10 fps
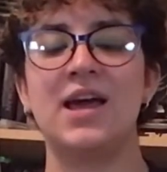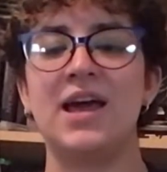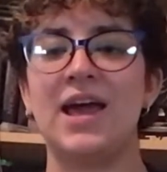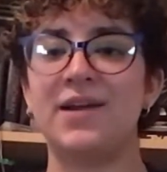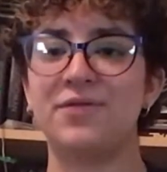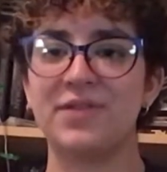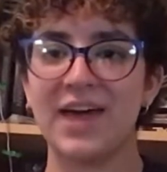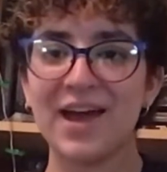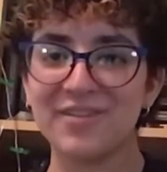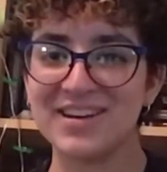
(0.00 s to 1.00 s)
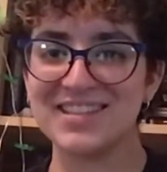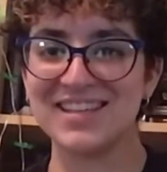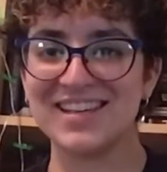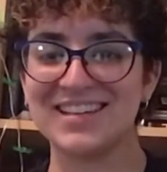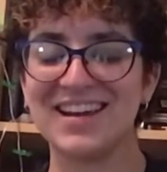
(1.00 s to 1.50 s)
And for that
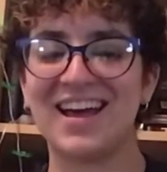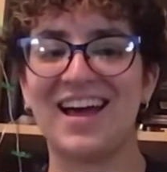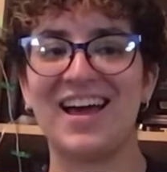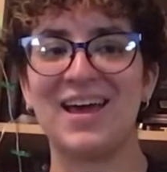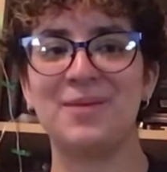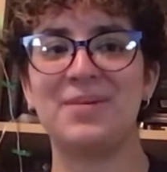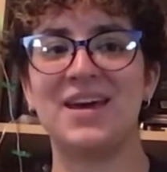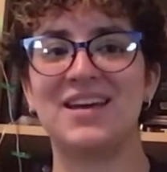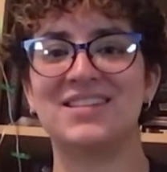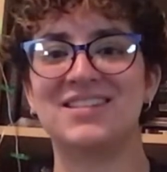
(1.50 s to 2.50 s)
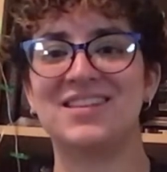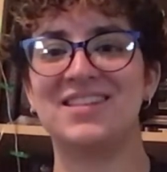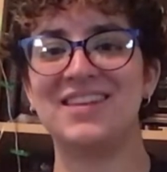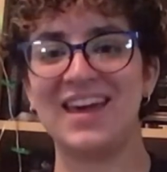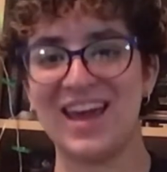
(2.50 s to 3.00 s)
reason, I picked
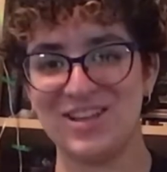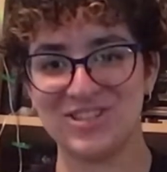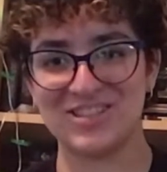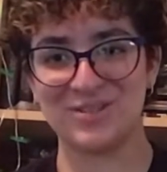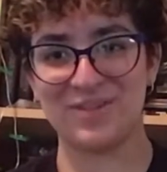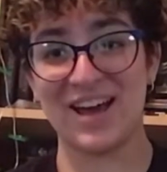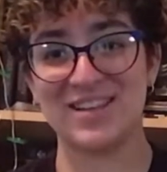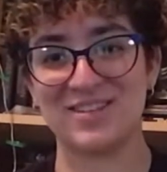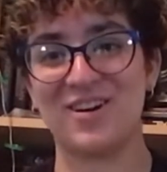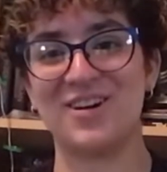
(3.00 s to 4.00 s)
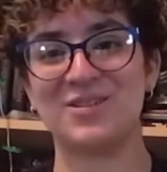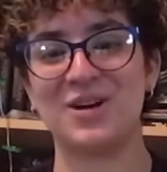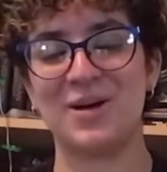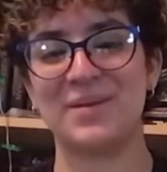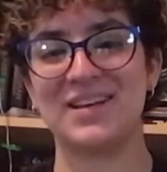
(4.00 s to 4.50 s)
the Agent of Asgard
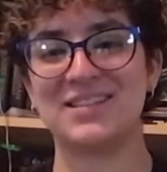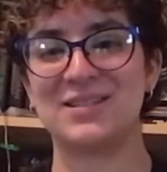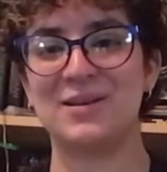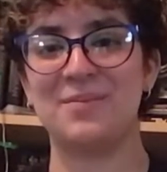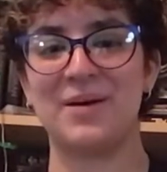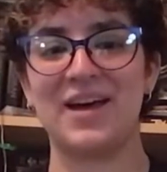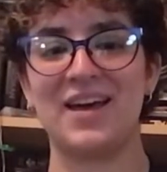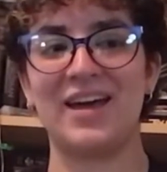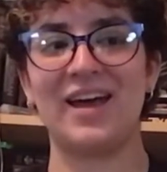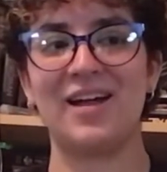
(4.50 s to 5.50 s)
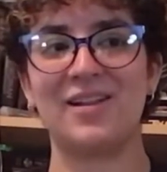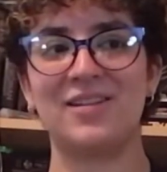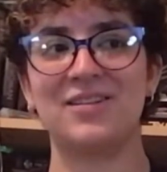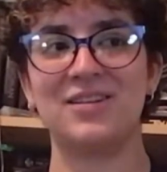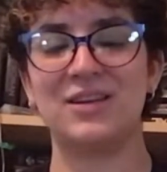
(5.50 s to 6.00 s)
comics by Al
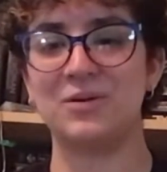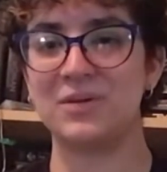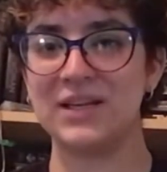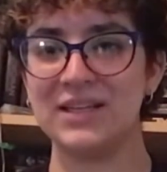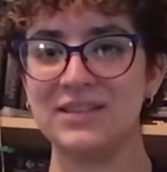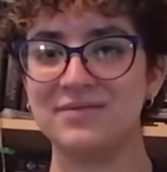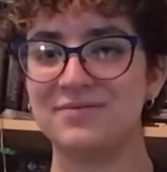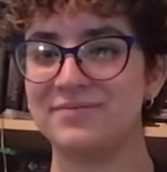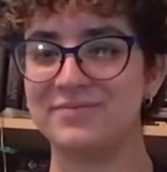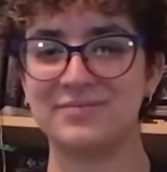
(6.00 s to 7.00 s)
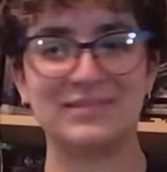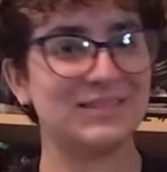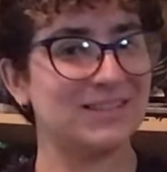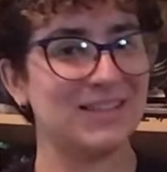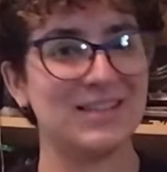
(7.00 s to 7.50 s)
Ewing.
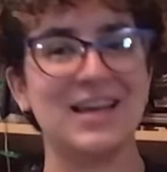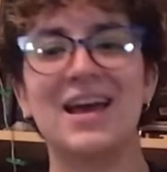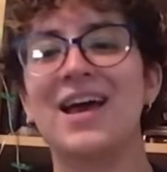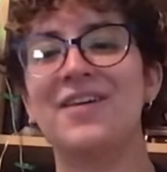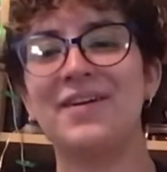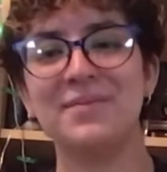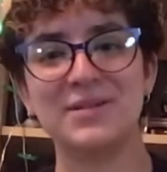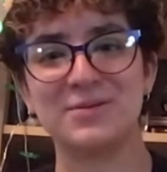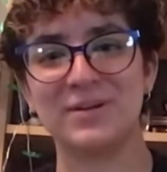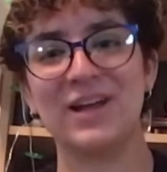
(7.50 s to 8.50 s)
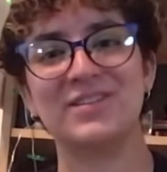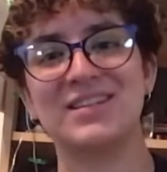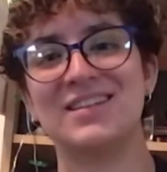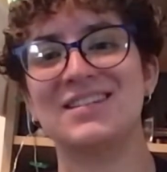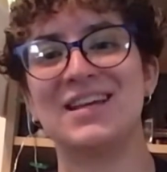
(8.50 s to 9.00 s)
If I'm mispronouncing
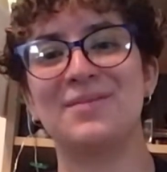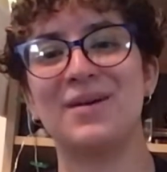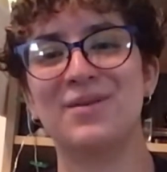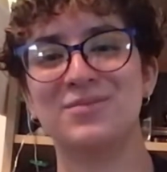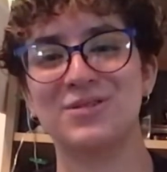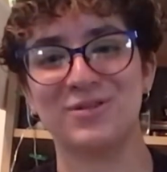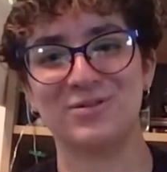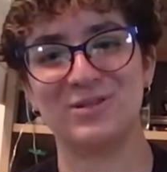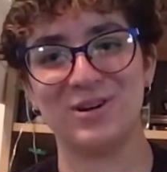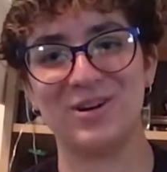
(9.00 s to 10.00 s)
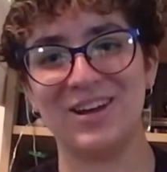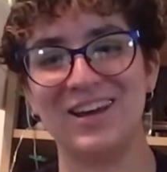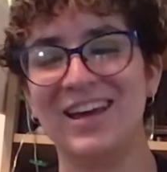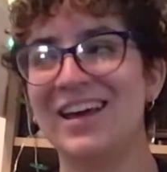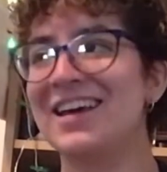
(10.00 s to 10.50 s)
his name, I'm so sorry.
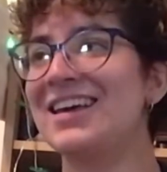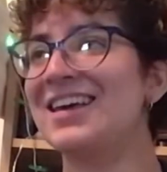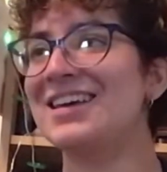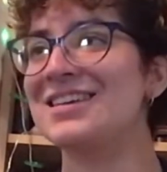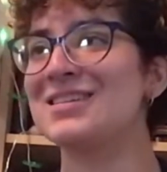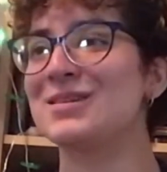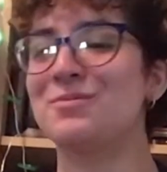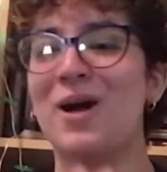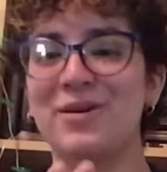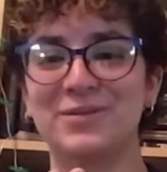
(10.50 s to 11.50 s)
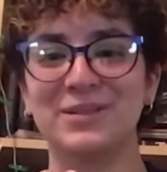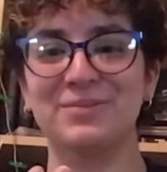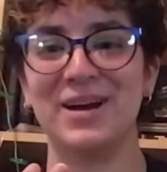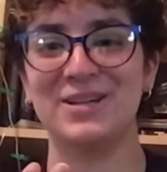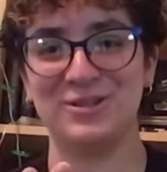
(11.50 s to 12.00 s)
He is probably
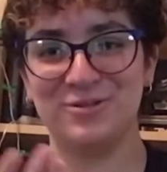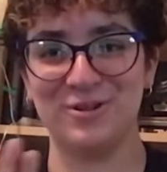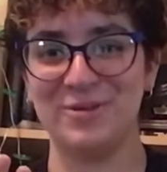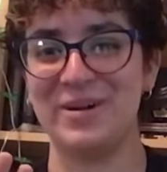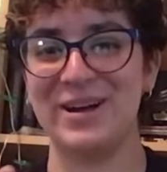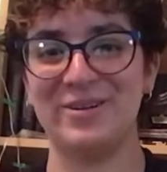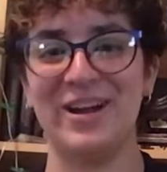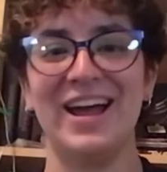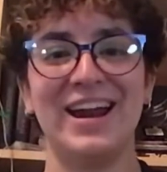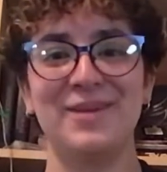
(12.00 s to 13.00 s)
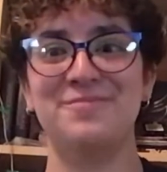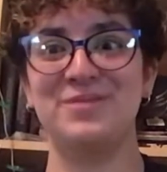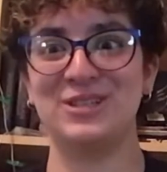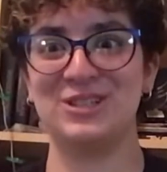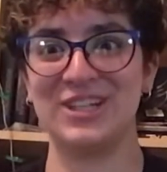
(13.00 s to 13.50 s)
my new role model and I'm
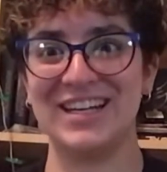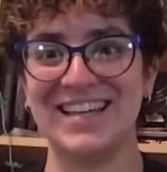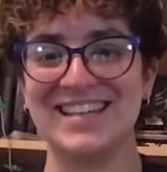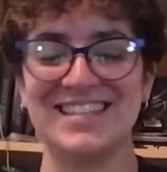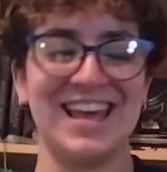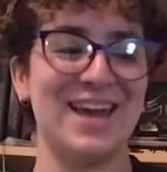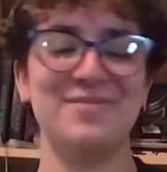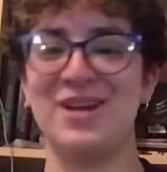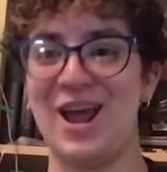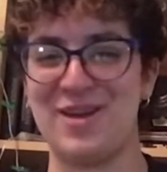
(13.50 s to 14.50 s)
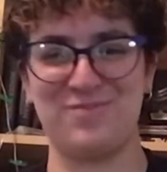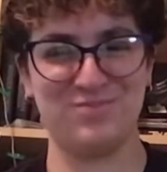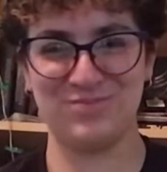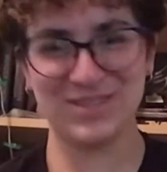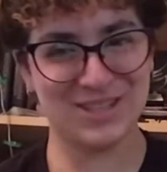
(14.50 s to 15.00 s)
butchering his name and I'm
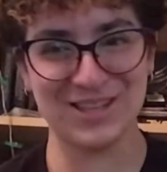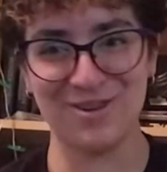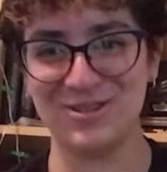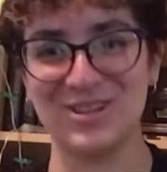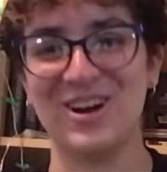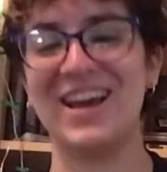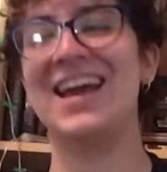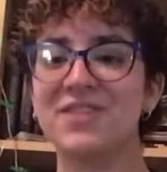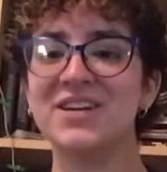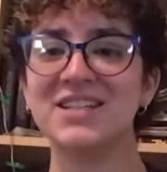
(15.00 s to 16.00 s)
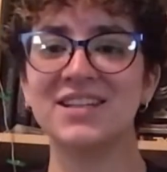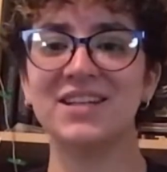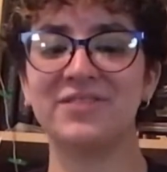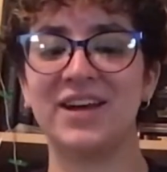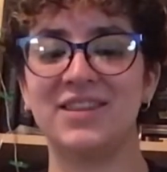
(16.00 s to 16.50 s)
so sorry. I
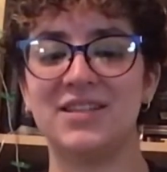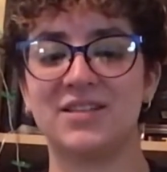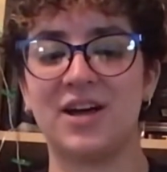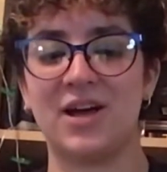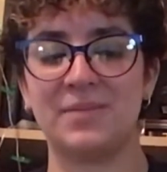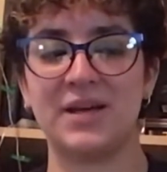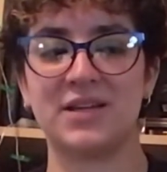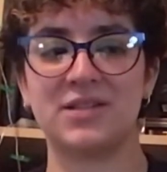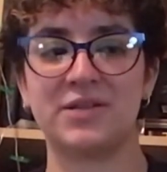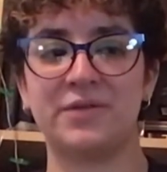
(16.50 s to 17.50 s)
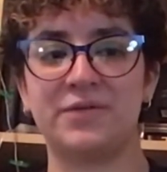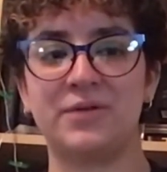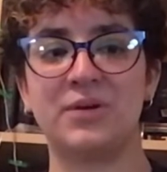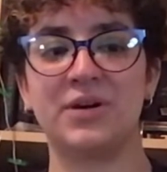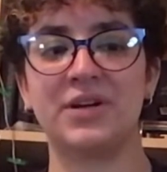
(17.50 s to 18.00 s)
recently read these comics
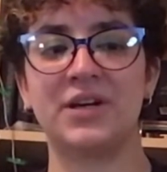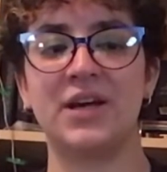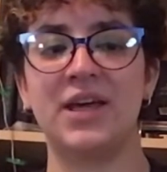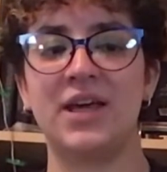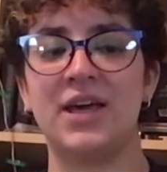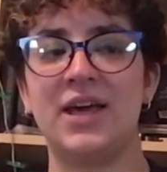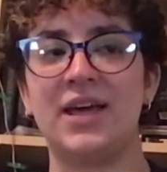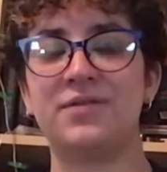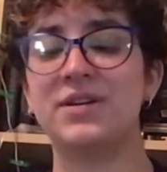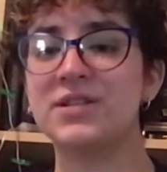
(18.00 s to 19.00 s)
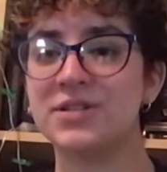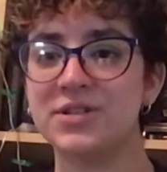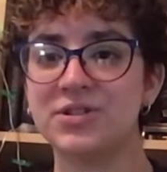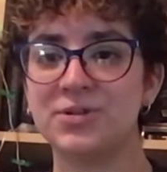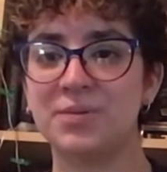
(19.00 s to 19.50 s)
for a
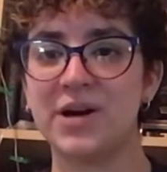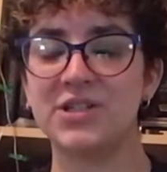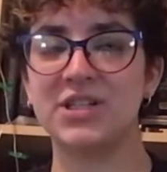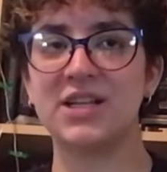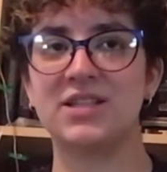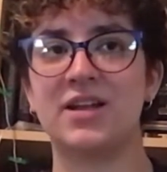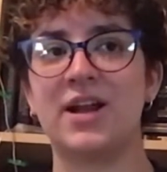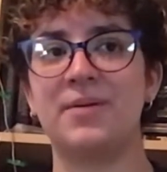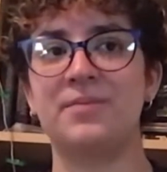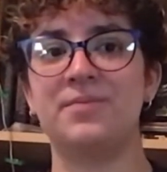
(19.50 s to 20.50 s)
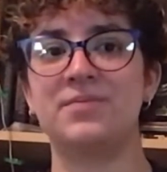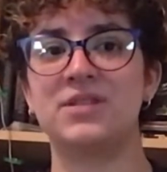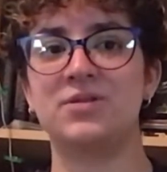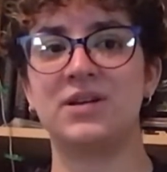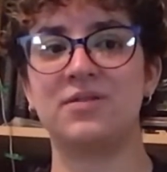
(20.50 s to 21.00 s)
research project that I'm
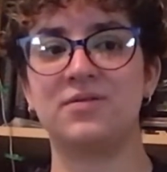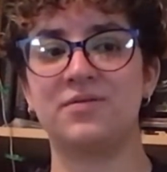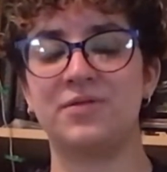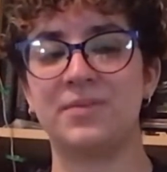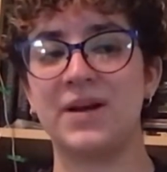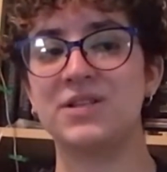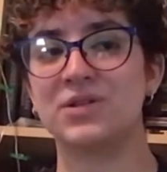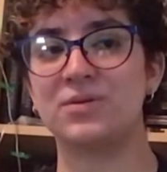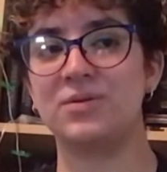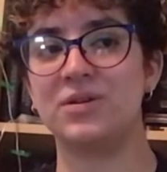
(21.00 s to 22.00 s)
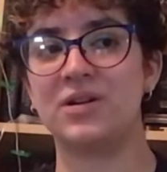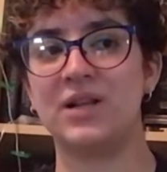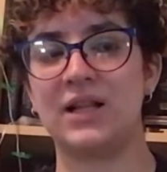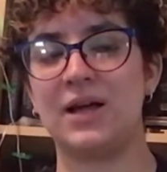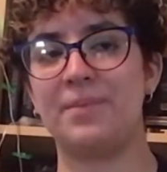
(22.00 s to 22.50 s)
doing for my
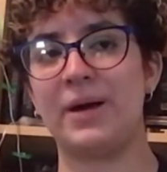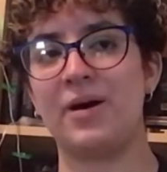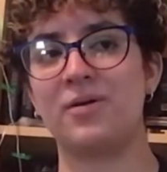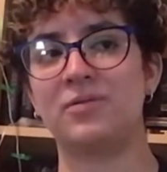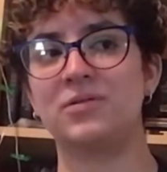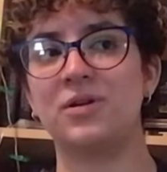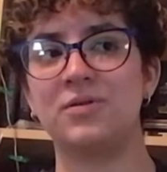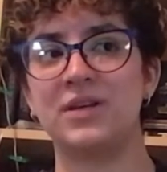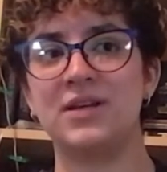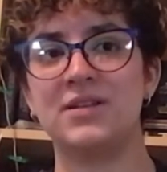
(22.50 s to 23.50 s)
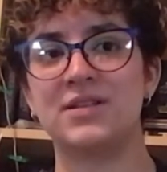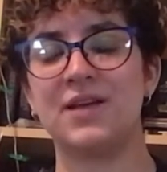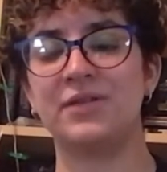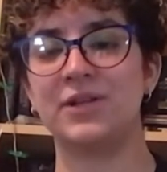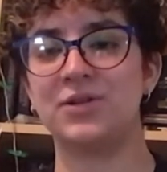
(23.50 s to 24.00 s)
school about Loki's
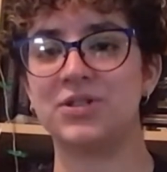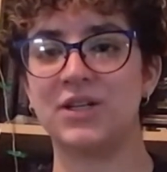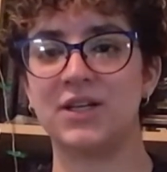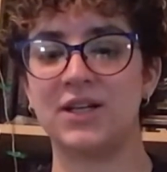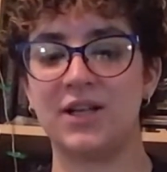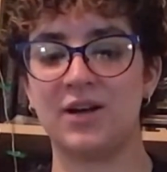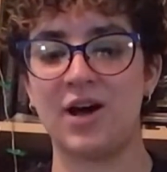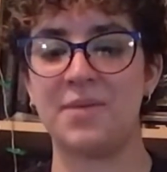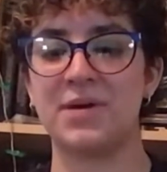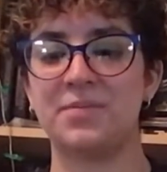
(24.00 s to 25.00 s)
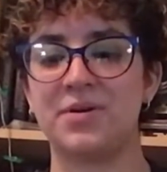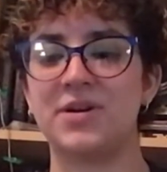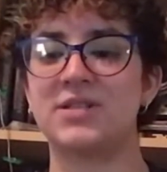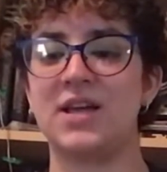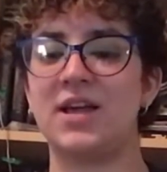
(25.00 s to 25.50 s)
evolution in comic
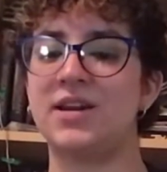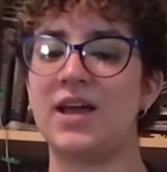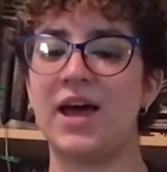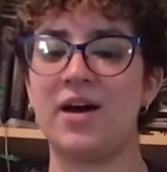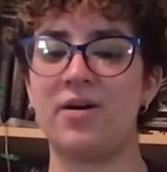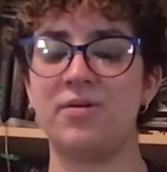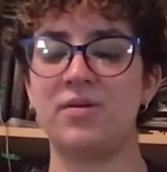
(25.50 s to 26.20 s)
books and how